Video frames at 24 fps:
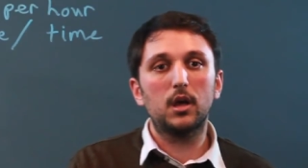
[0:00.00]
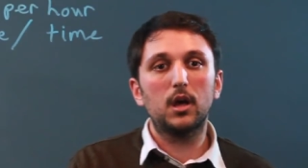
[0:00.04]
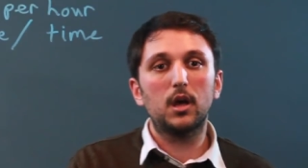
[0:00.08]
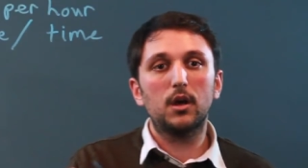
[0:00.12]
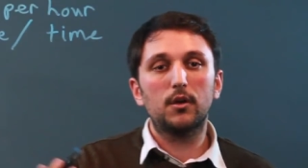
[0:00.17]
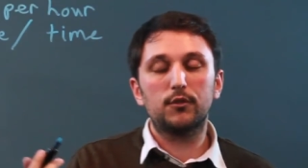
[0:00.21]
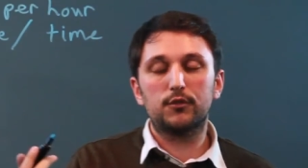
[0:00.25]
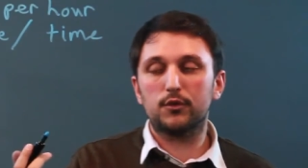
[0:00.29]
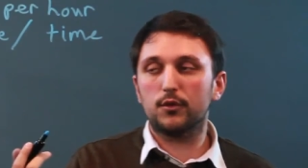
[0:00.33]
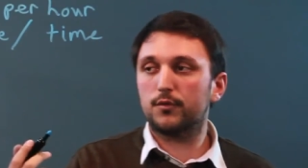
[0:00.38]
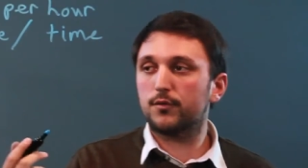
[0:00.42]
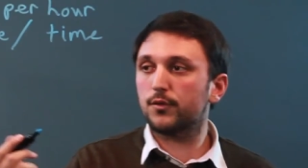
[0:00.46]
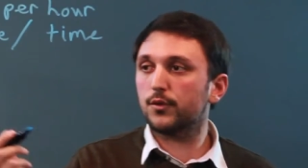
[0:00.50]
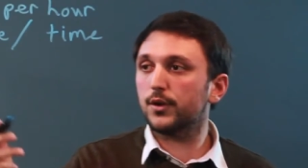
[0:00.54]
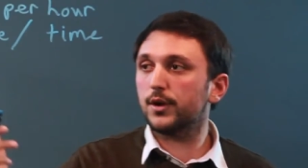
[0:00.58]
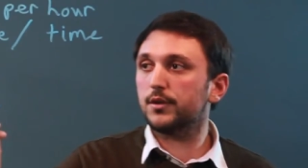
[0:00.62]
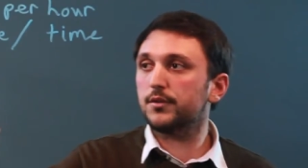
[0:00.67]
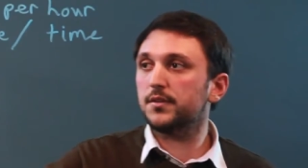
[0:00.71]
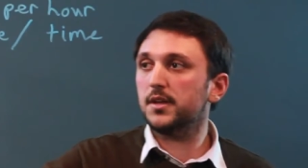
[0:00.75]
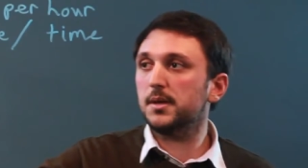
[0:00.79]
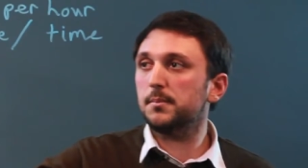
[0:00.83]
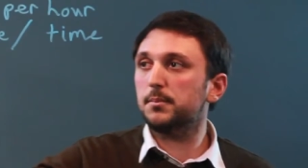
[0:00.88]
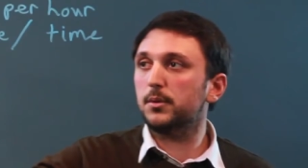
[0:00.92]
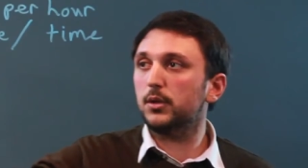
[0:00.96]
So for
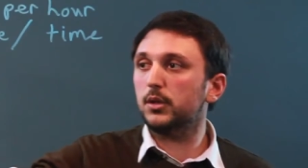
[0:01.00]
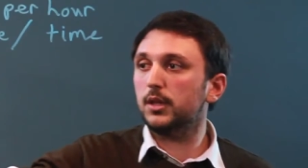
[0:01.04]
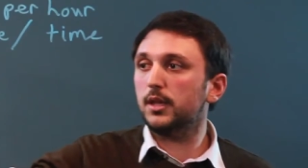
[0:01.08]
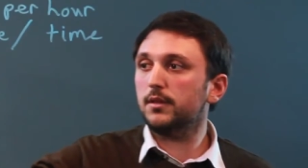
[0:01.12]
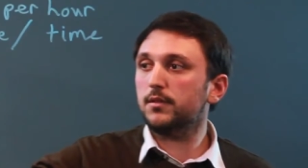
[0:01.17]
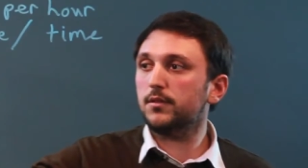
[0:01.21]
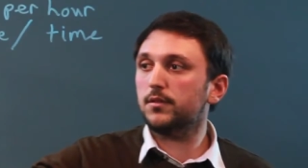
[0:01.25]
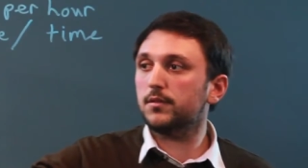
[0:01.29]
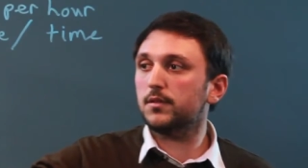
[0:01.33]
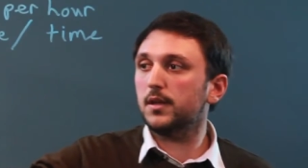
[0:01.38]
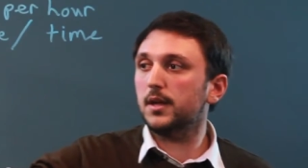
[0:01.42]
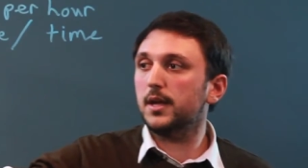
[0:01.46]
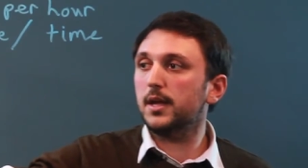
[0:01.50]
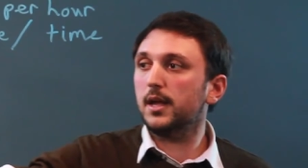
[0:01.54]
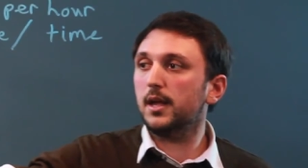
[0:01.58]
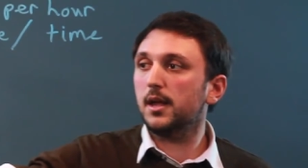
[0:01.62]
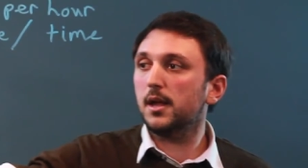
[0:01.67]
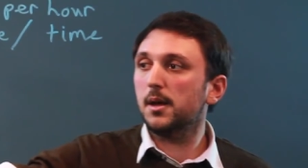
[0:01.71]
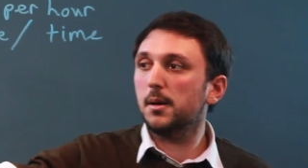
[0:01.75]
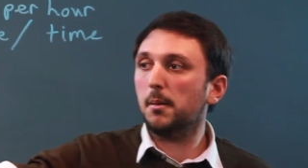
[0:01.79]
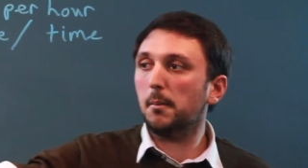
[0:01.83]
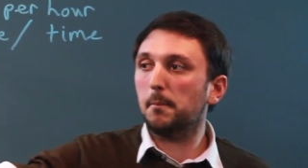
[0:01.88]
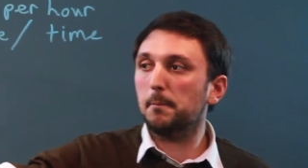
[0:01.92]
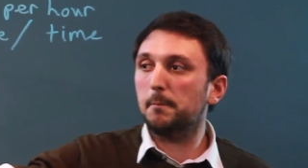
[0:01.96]
example, let's say
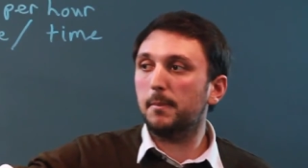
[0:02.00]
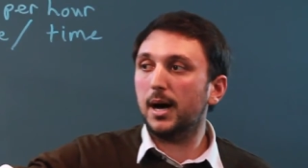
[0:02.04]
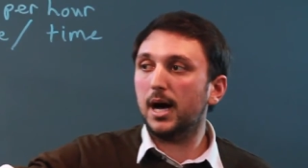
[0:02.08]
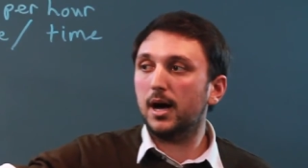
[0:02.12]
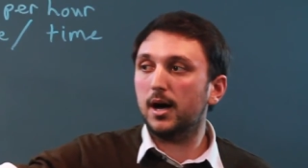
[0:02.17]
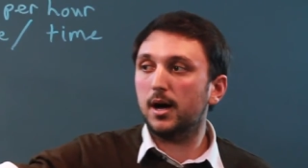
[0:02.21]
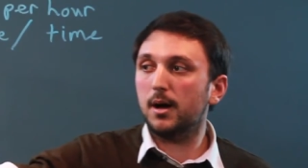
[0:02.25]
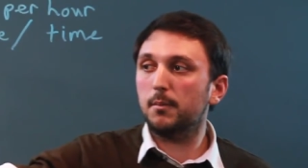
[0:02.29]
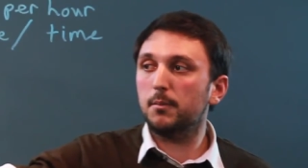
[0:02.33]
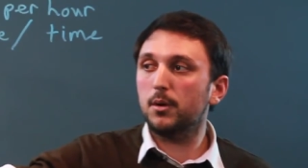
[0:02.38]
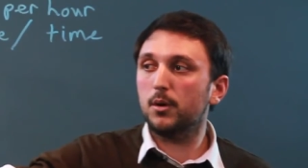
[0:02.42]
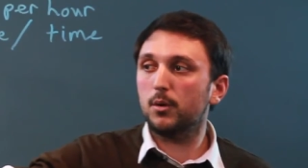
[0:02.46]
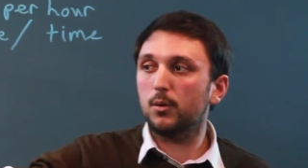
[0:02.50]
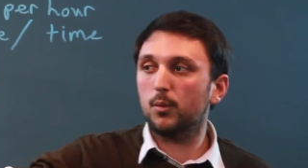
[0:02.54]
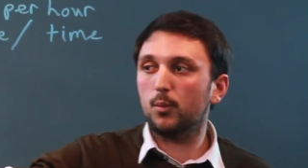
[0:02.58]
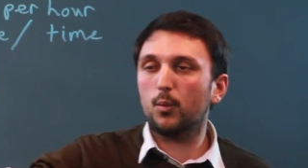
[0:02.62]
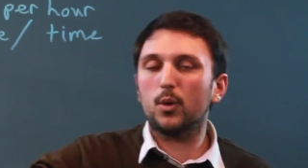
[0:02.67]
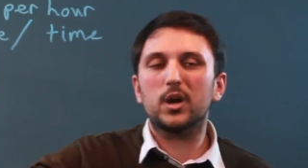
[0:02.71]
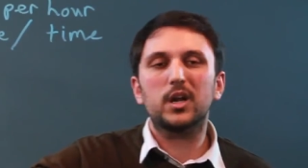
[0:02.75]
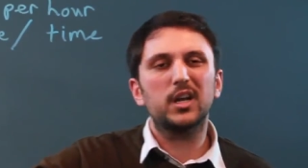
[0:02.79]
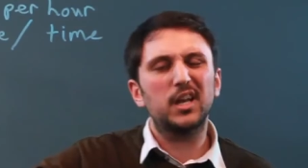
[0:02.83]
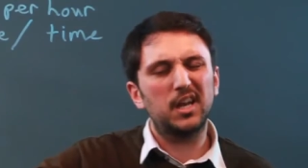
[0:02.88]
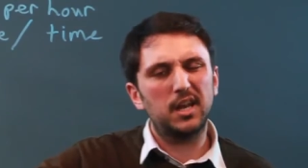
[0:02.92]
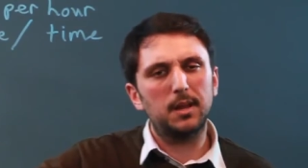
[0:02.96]
Bob, we're
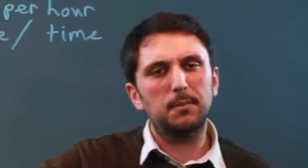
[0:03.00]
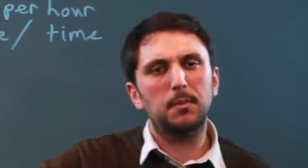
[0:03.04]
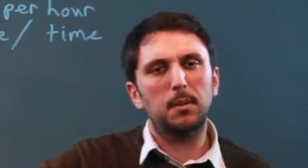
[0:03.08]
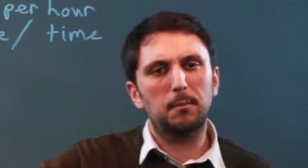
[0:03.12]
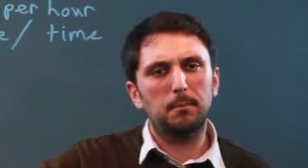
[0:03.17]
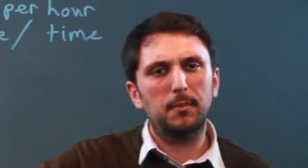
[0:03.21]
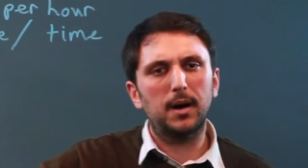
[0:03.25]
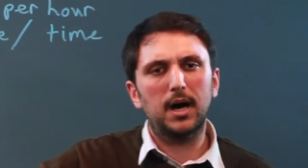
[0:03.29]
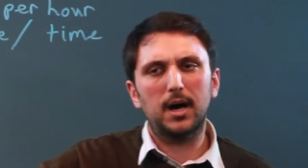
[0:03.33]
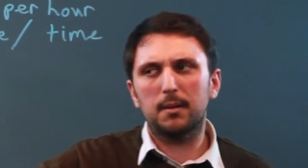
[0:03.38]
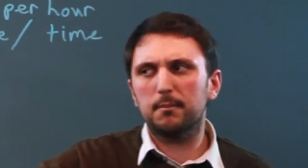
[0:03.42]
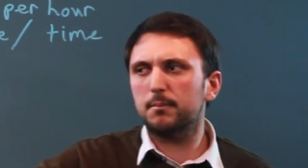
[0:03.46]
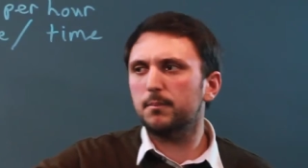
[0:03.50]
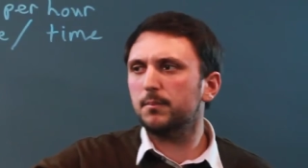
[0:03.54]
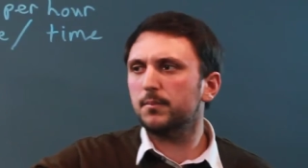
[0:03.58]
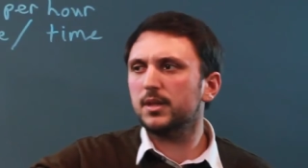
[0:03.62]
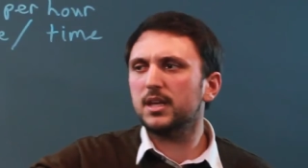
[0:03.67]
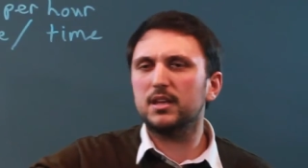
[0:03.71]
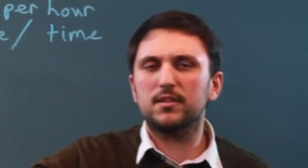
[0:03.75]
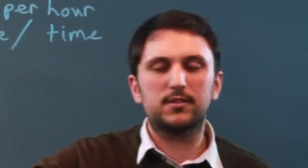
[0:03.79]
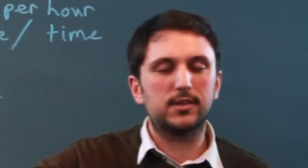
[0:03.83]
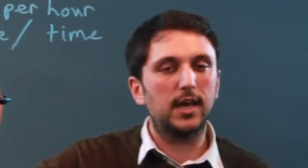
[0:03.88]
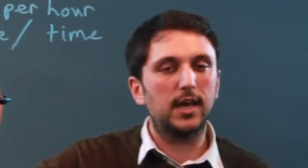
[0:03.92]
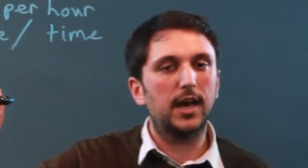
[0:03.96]
going to name him Bob.
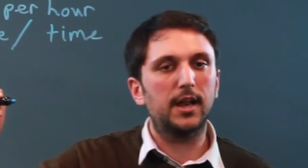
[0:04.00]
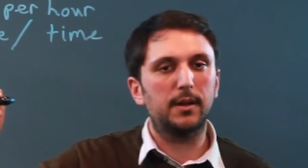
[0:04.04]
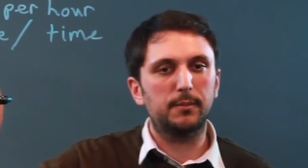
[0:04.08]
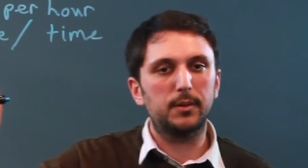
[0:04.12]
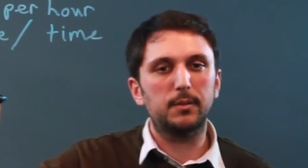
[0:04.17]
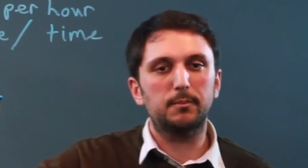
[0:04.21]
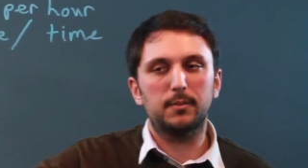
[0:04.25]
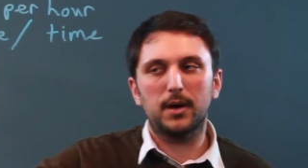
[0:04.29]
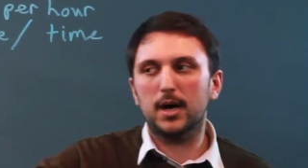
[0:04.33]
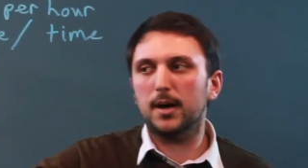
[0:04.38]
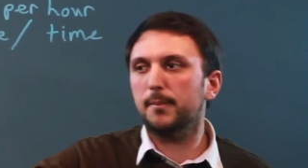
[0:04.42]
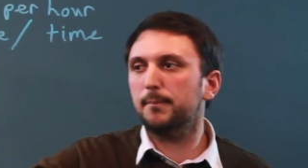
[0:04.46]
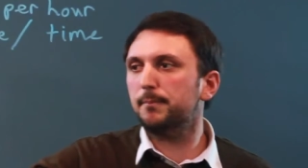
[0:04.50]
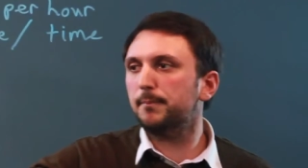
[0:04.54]
He's got to be Bob.